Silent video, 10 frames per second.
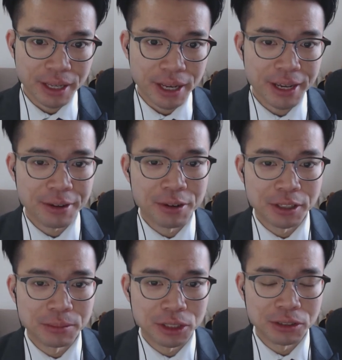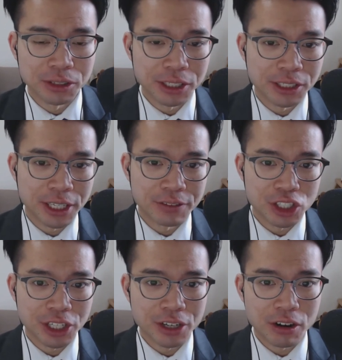Hey, welcome to the David
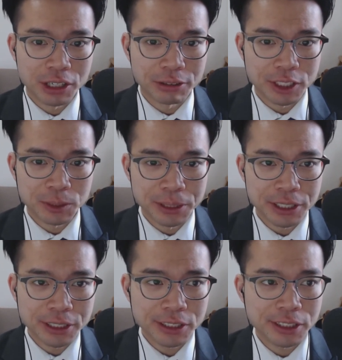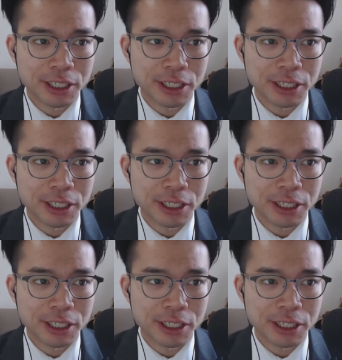Chang audio experience.